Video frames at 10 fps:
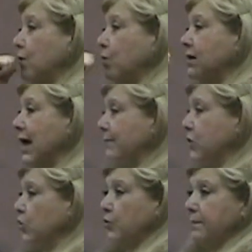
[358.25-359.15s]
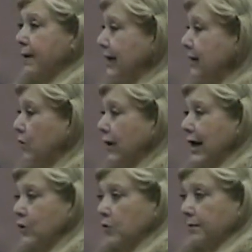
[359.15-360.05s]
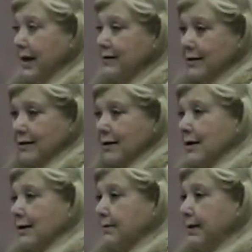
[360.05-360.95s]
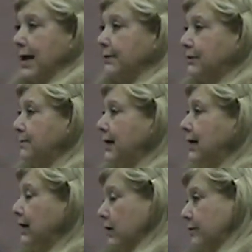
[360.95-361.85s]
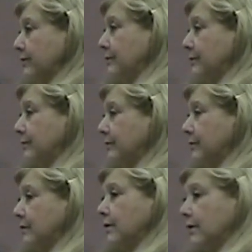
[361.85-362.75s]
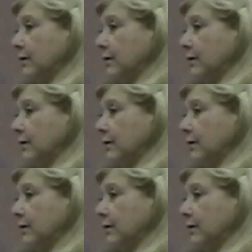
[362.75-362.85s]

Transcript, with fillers: In other words, how much are we paying on an annual basis to be able to be here? Here.